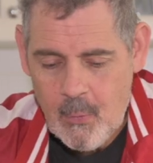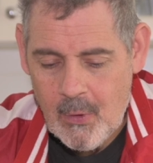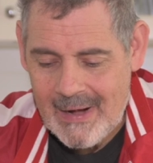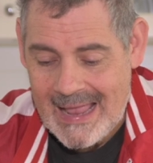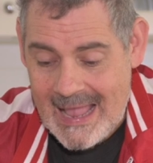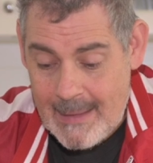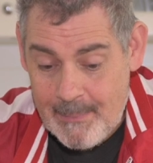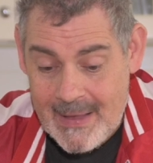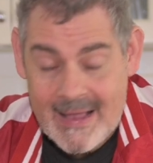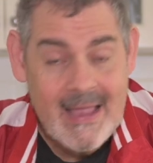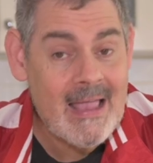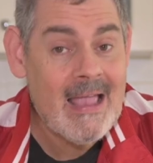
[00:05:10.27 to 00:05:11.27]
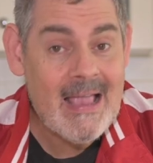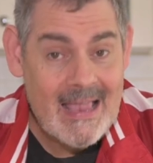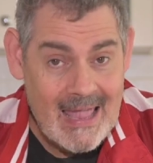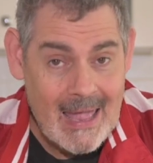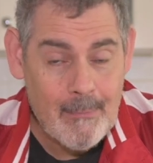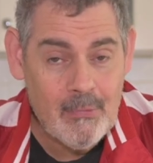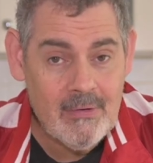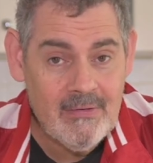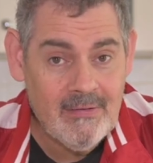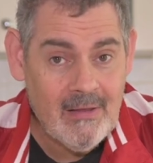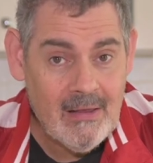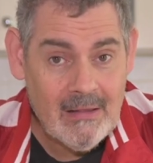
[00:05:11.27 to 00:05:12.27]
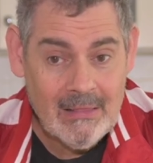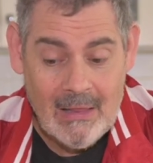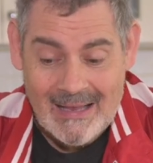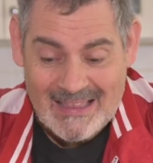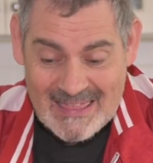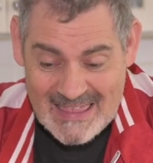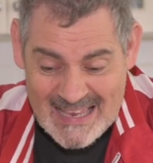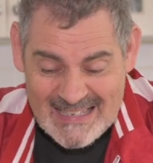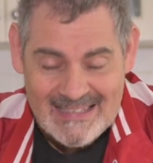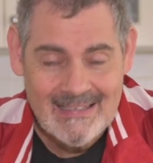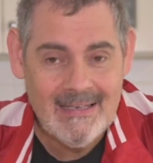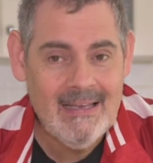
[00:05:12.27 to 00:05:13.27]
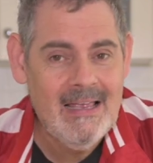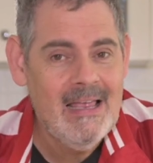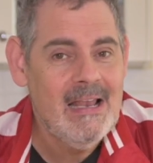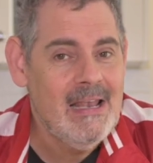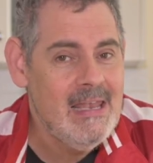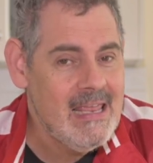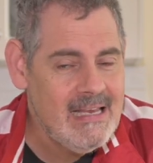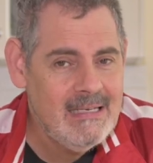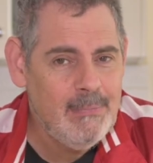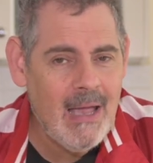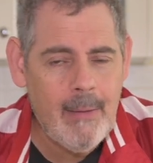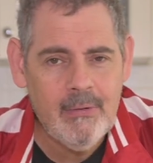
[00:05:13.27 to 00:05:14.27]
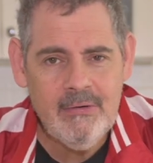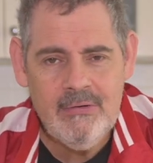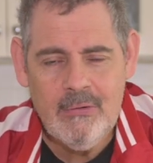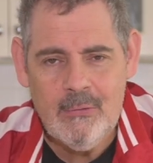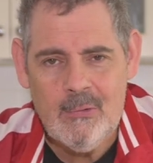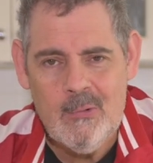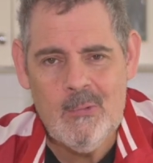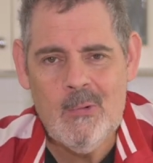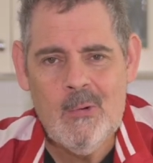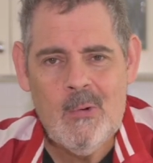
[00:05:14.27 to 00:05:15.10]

what epic cameras like this need to be able to do,